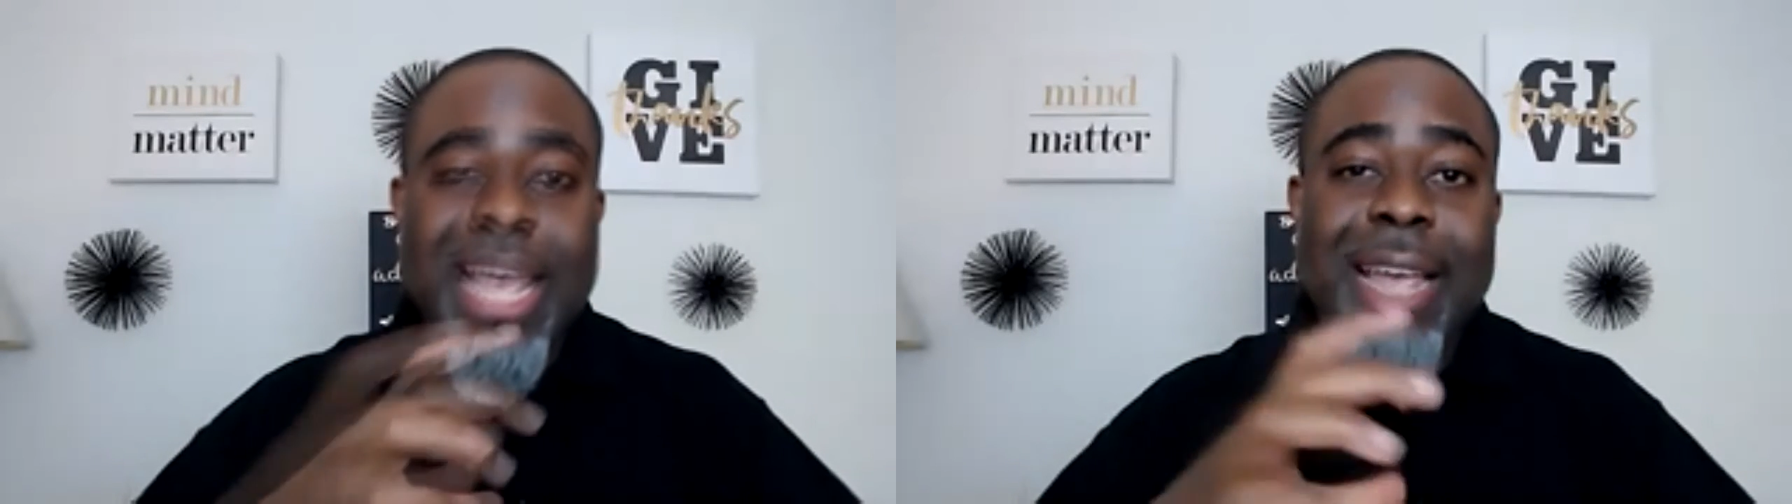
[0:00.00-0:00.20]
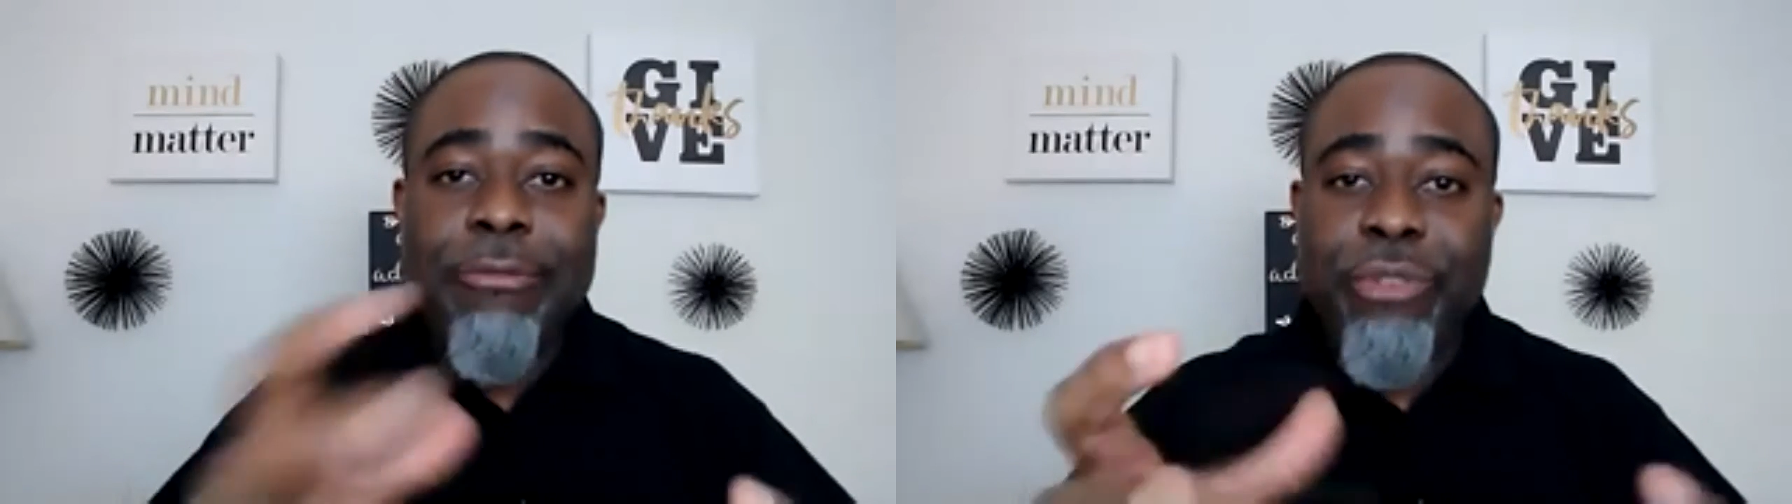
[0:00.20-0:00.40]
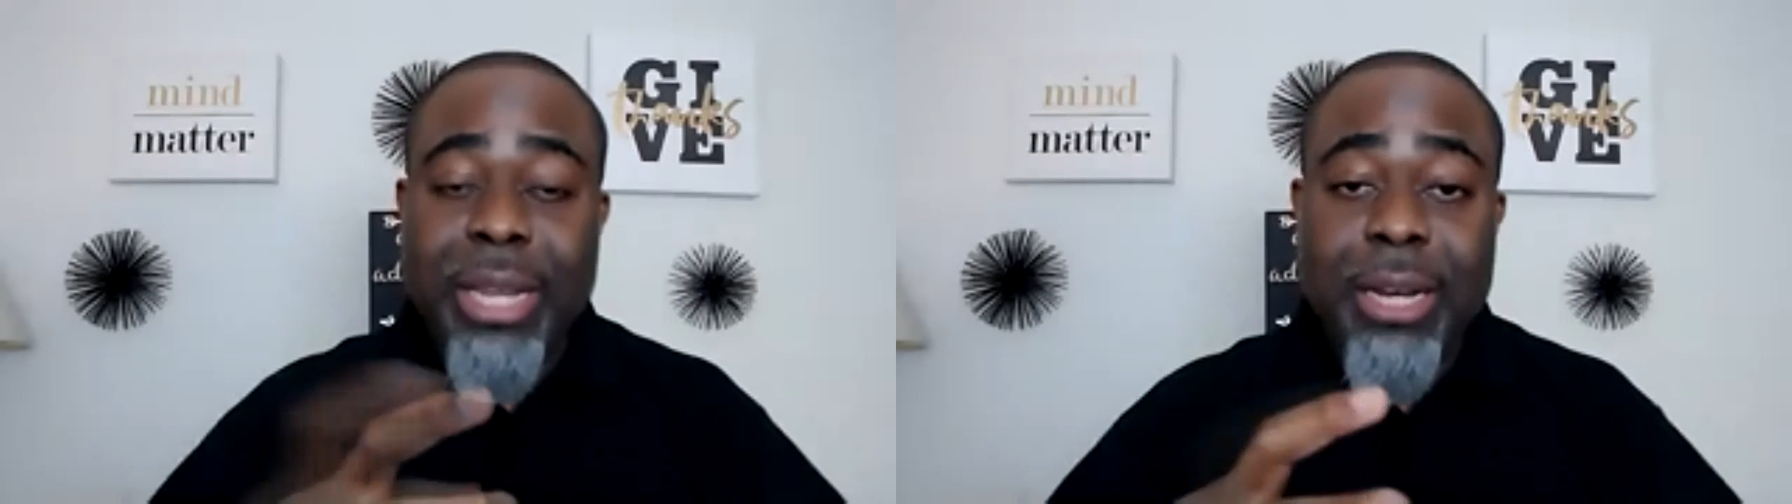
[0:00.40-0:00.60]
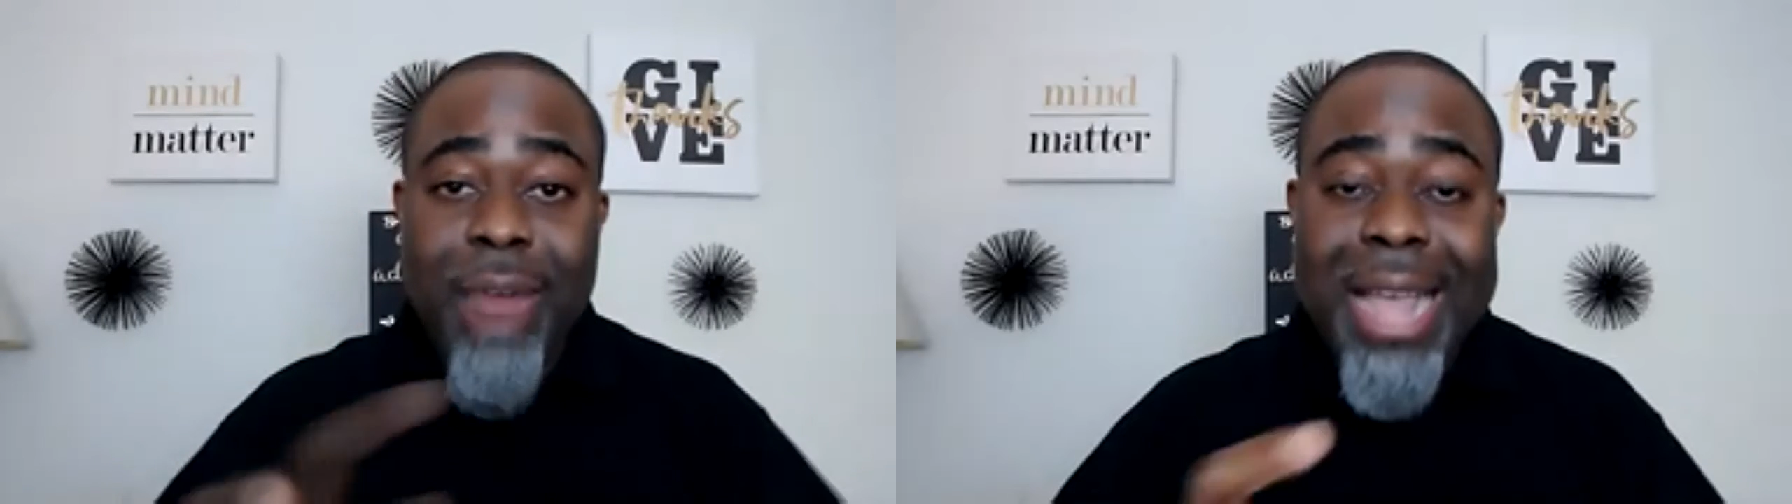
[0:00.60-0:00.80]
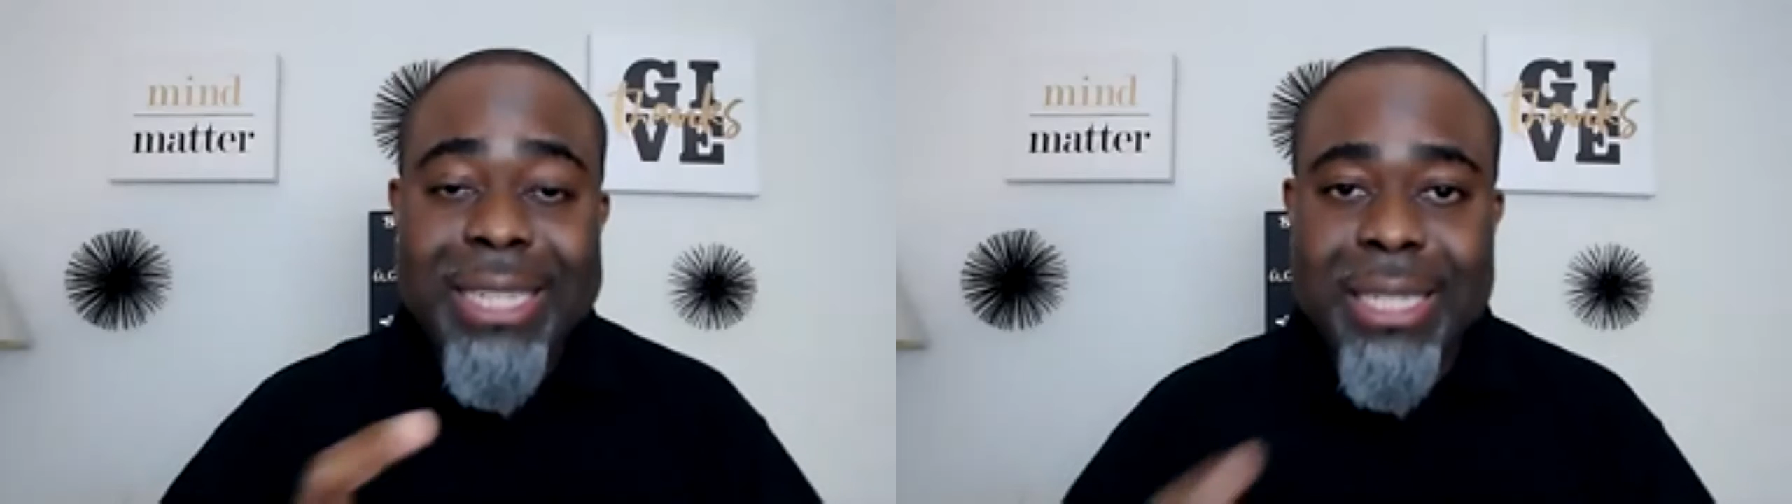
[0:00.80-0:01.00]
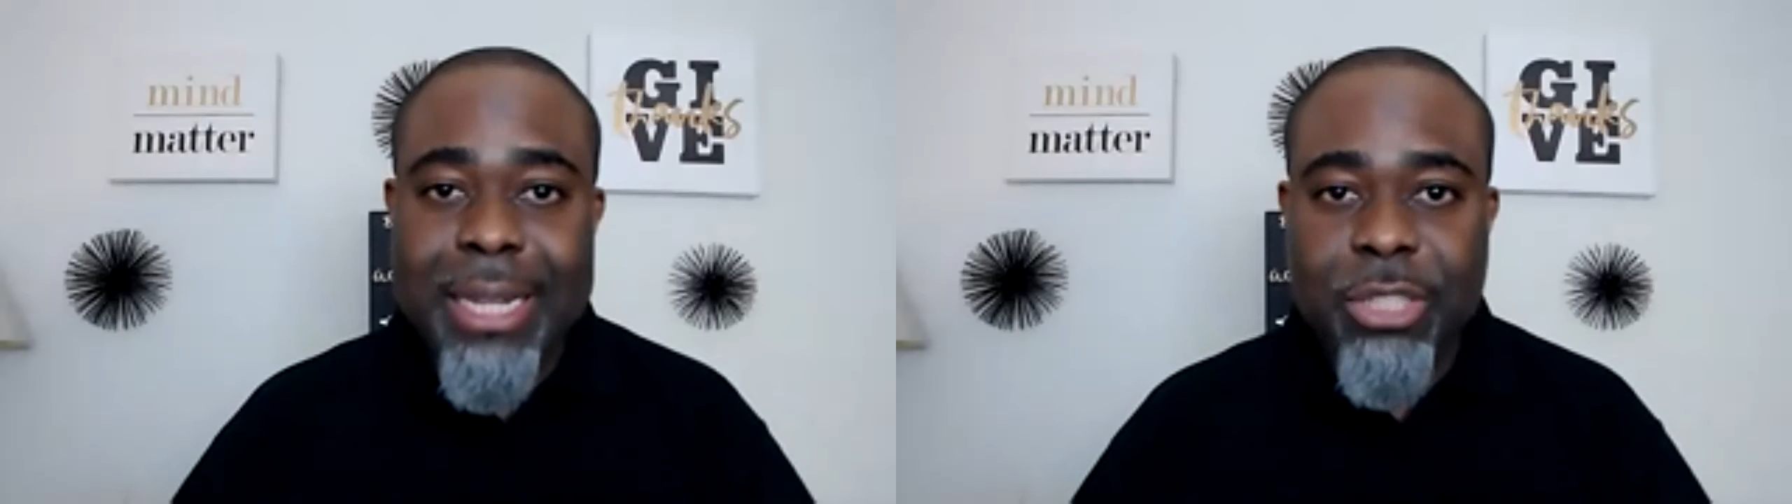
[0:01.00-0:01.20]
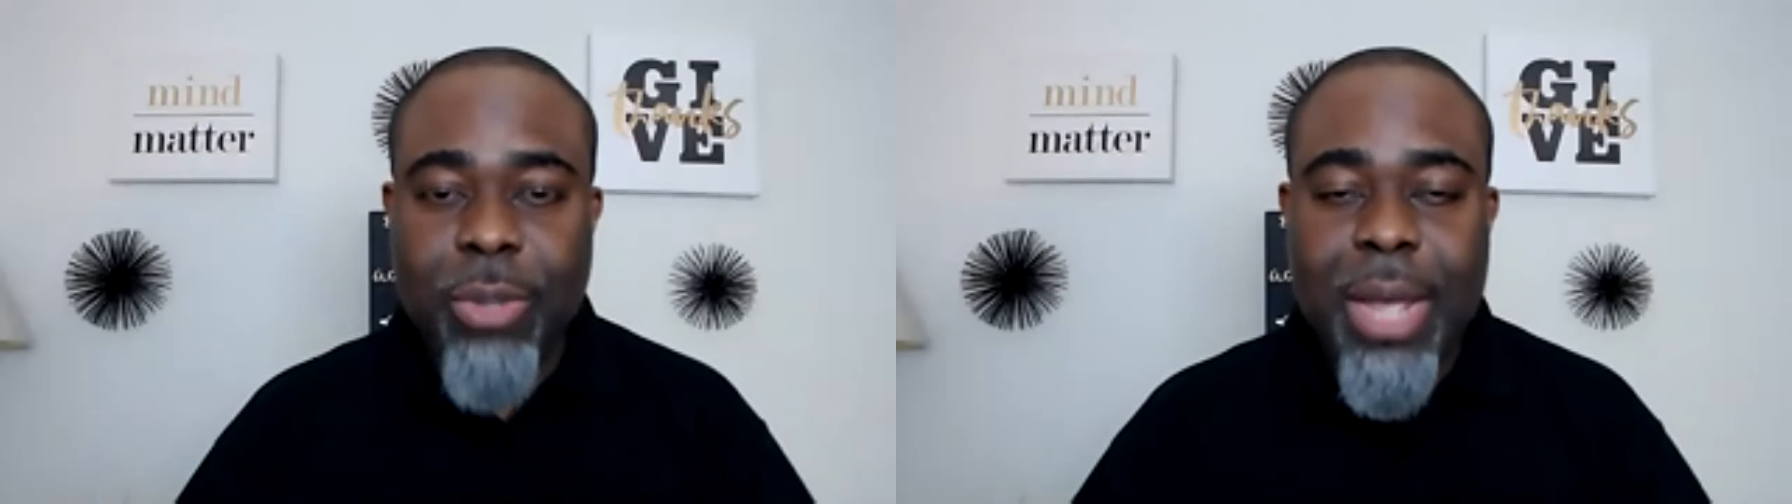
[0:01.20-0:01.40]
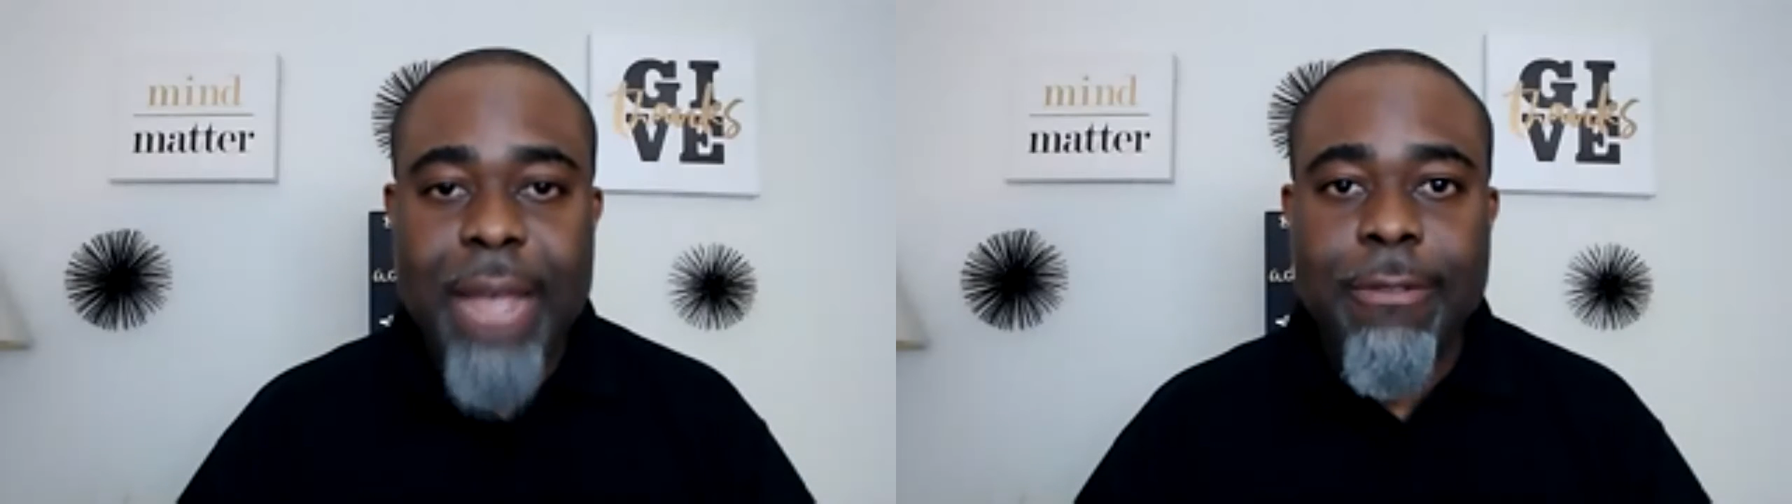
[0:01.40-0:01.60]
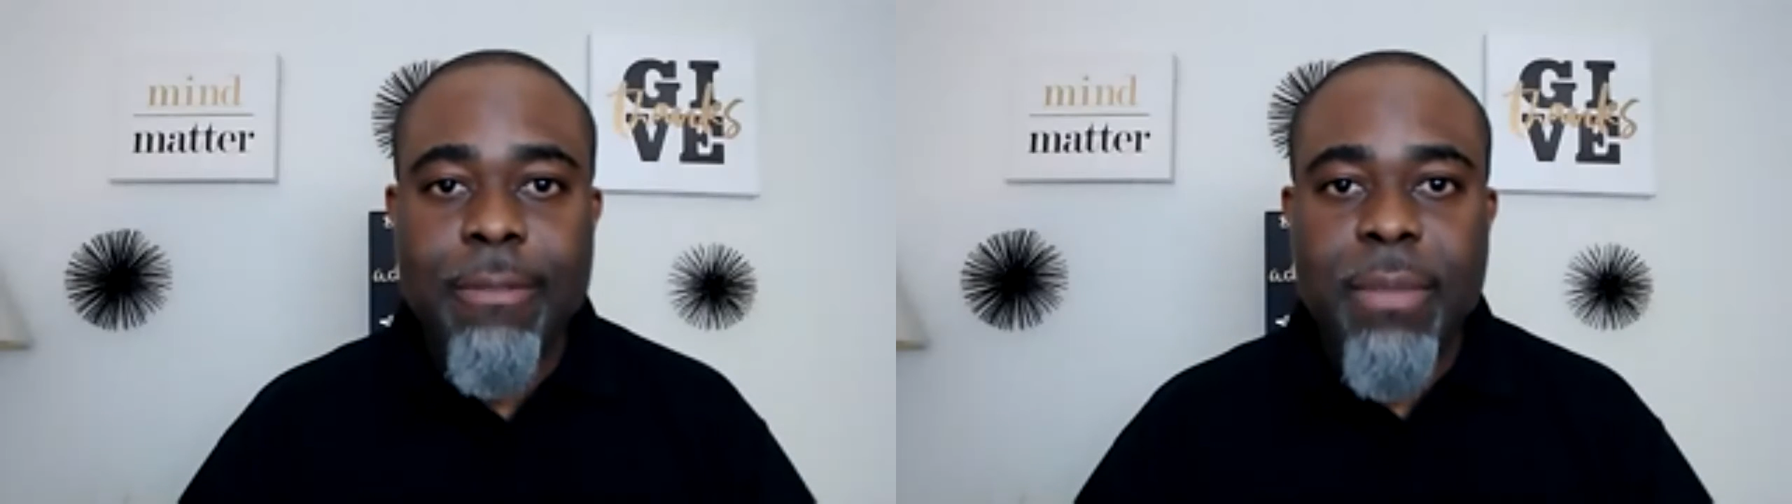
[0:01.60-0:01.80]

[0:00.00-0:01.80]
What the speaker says: every interaction that you have.